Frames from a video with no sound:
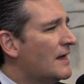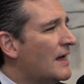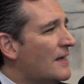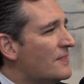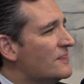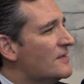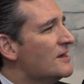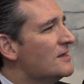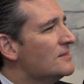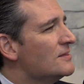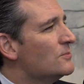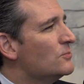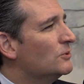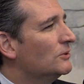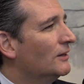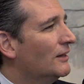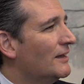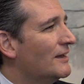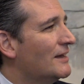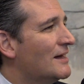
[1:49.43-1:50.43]
and then that
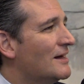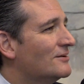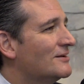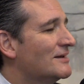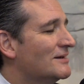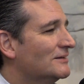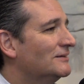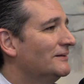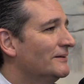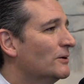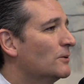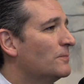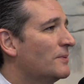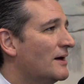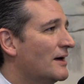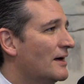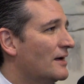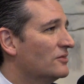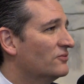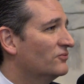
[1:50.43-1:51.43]
would lay out a clear
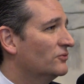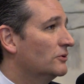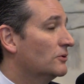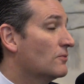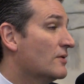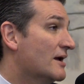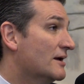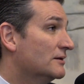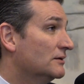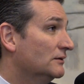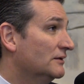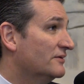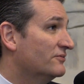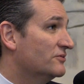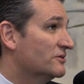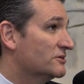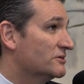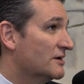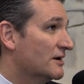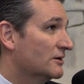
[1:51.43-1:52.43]
path for Iran to
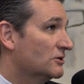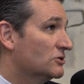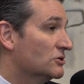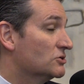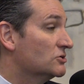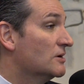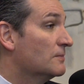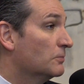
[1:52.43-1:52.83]
lift the sanctions.